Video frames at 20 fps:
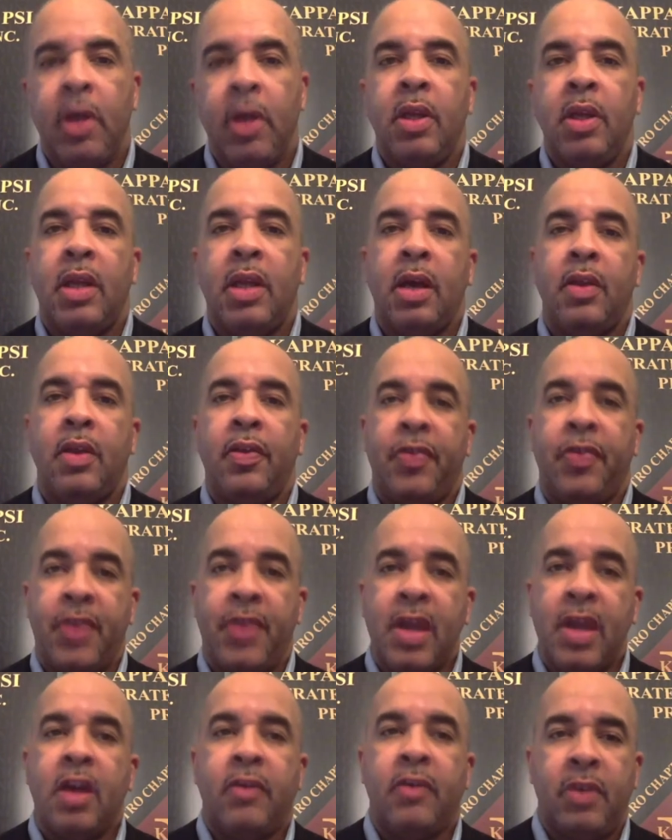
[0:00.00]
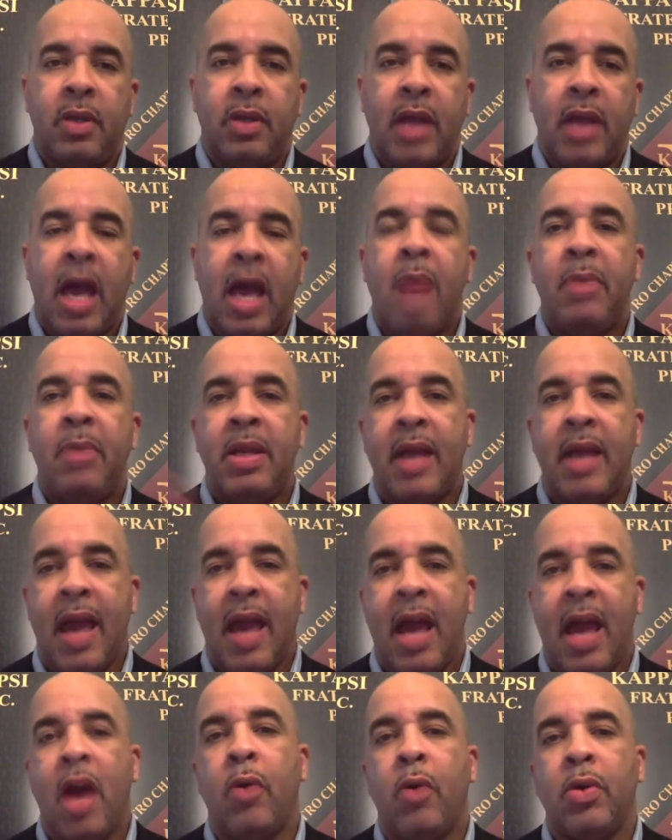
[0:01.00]
Now, think of it. How many
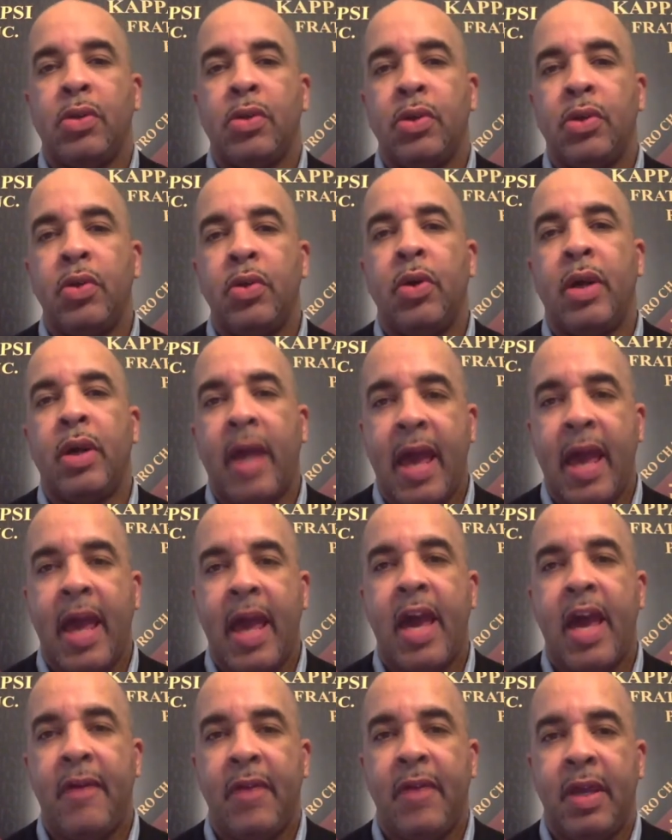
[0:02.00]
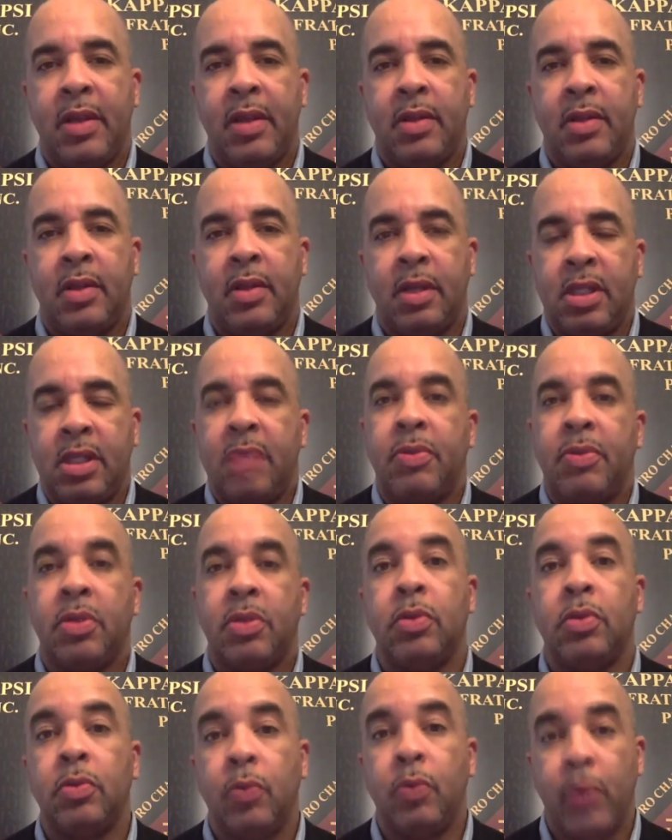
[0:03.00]
hours are you going to have in the
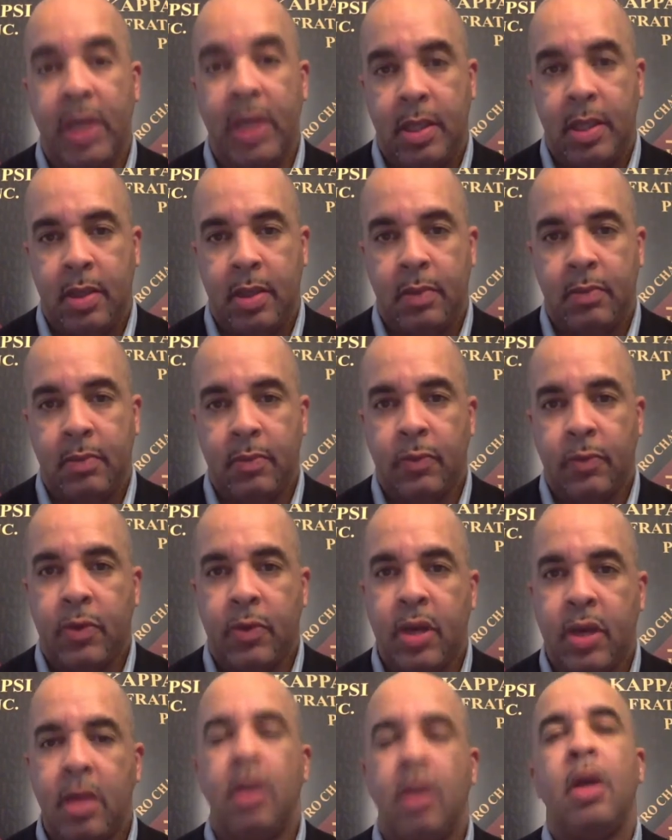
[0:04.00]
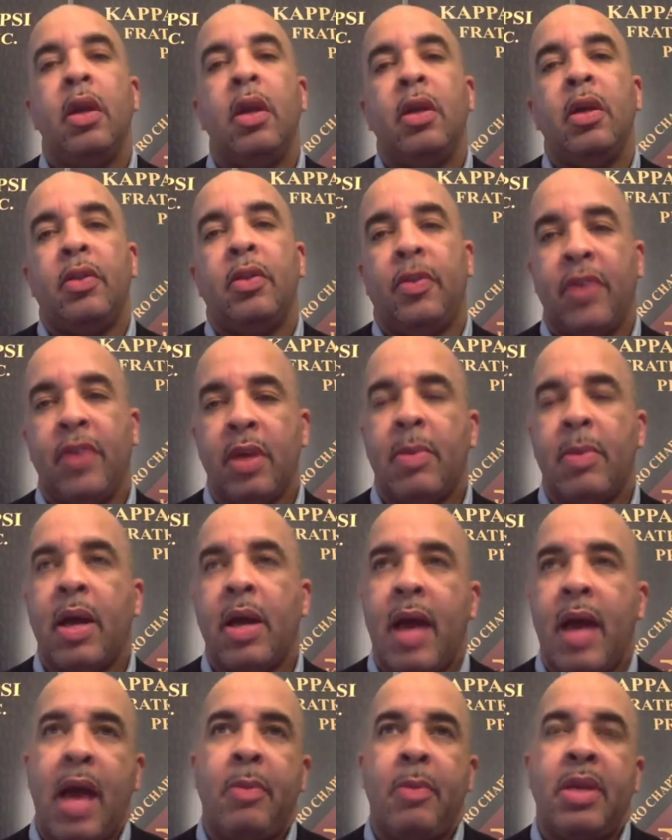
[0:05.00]
typical week, right? If you think
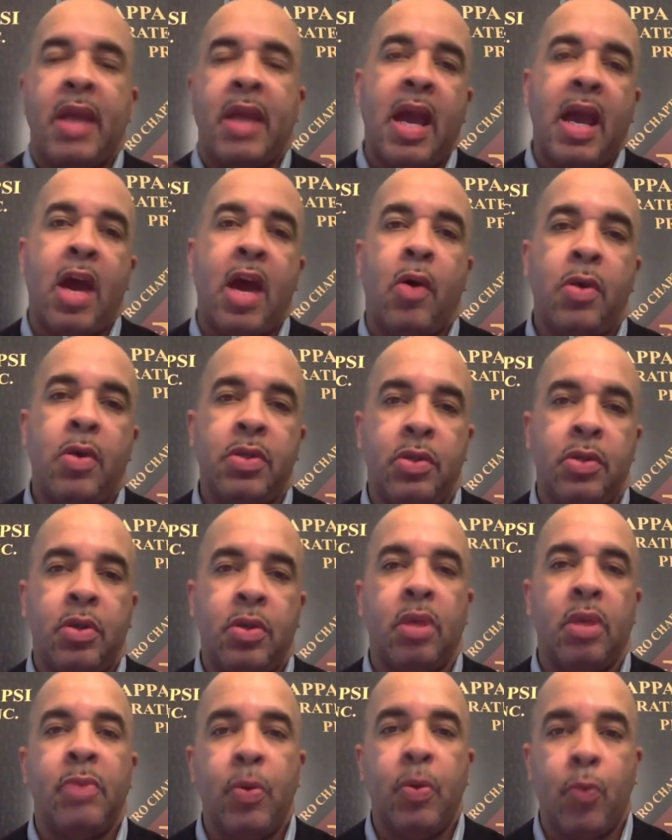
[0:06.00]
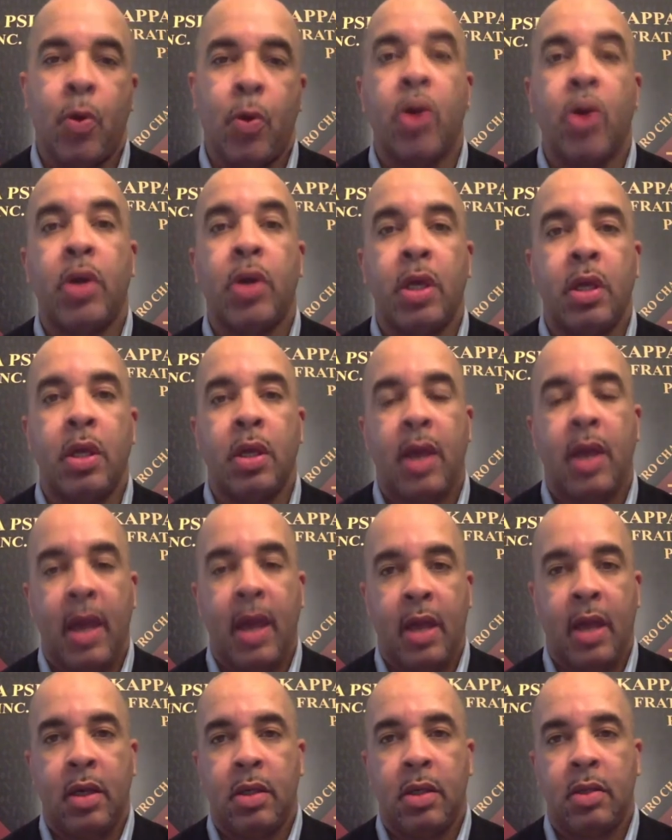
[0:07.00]
about how many hours you're going to be working
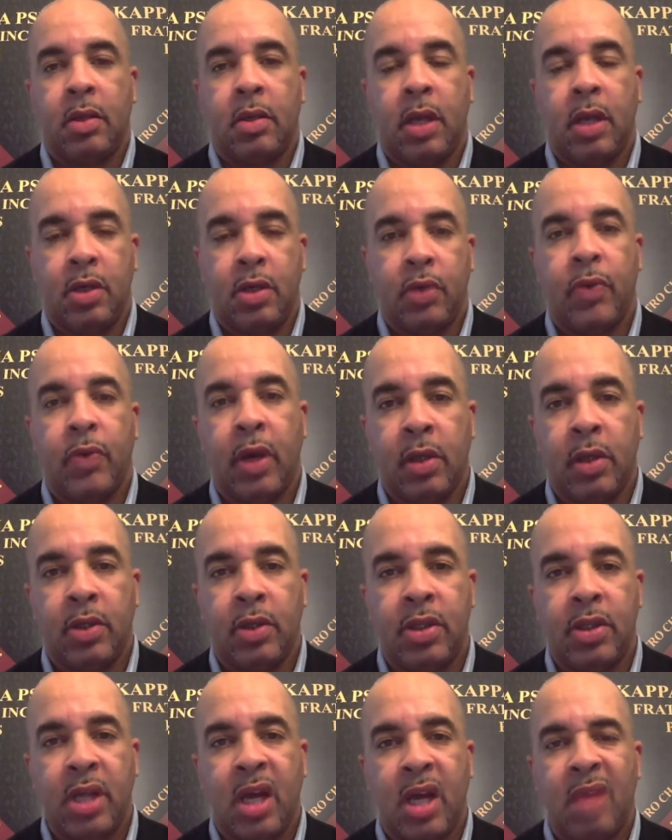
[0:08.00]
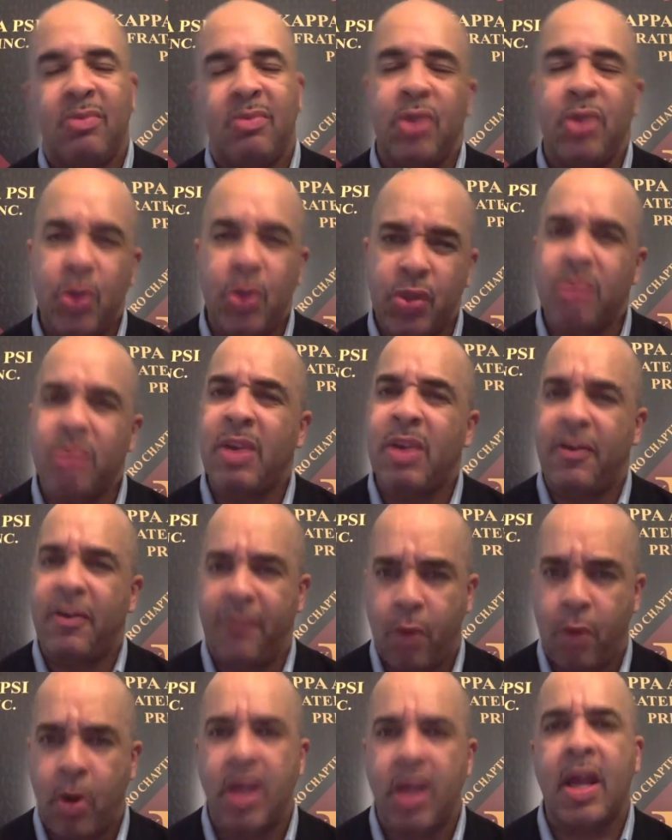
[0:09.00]
at your regular job, usually about
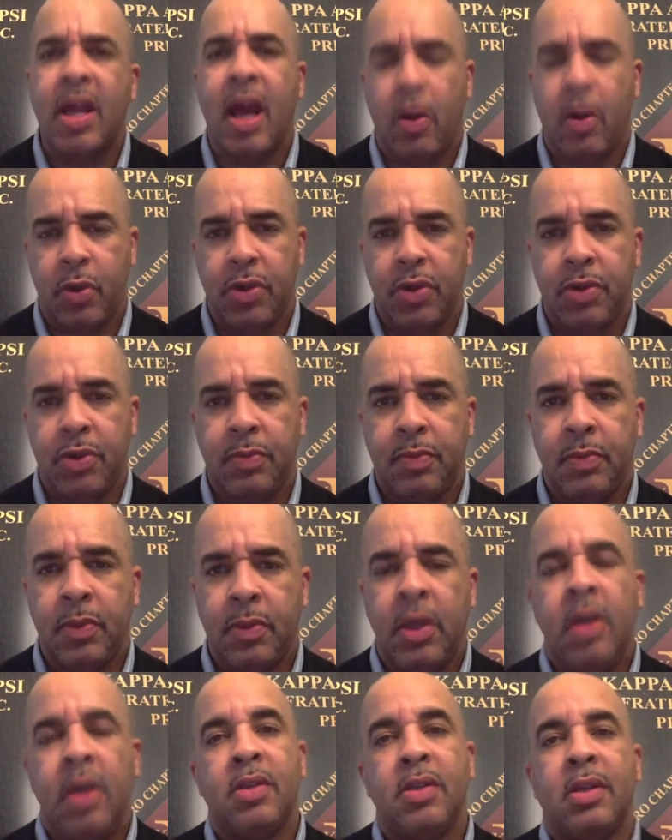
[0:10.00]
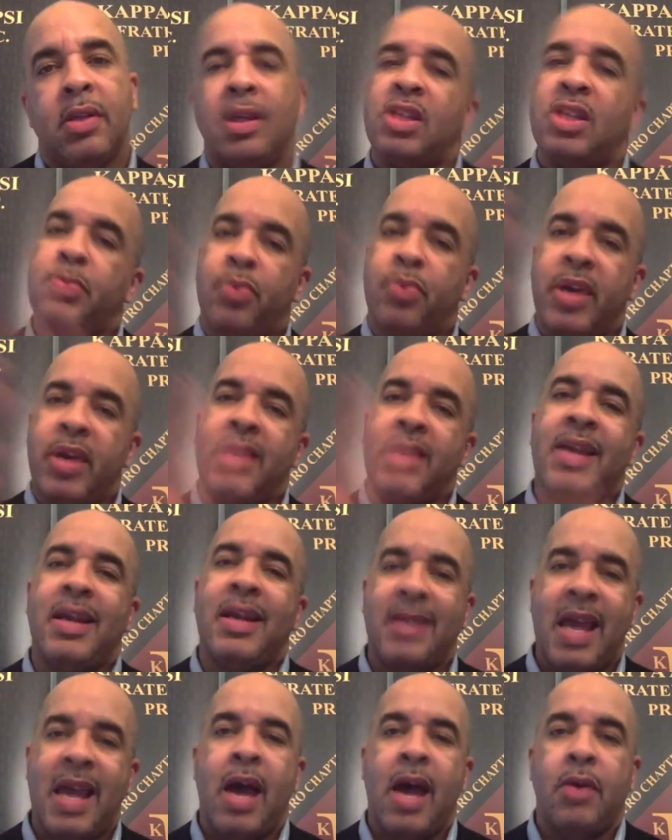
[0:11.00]
40 hours. So let's break that
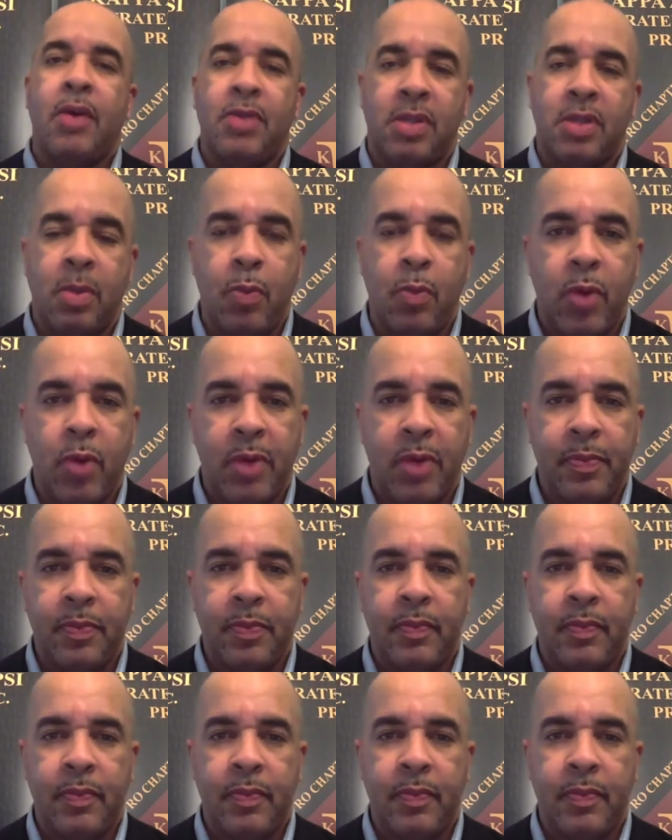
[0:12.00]
down somewhat.